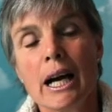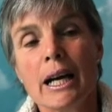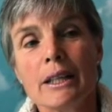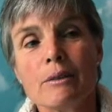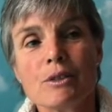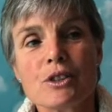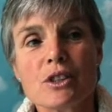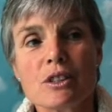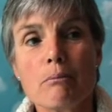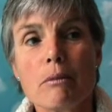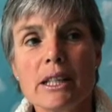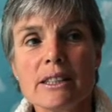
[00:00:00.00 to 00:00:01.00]
and it was just
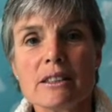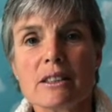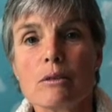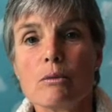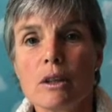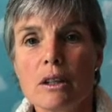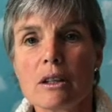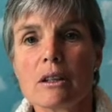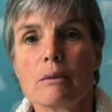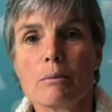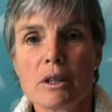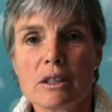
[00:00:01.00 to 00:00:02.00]
amazing the work
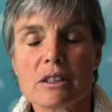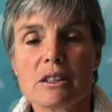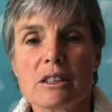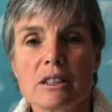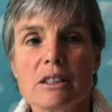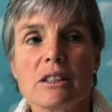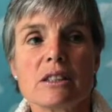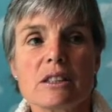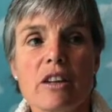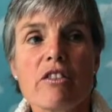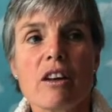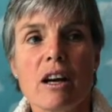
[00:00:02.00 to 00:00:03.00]
that Pastor Cindy has
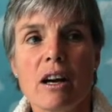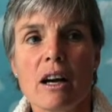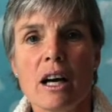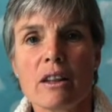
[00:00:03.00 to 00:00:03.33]
done there,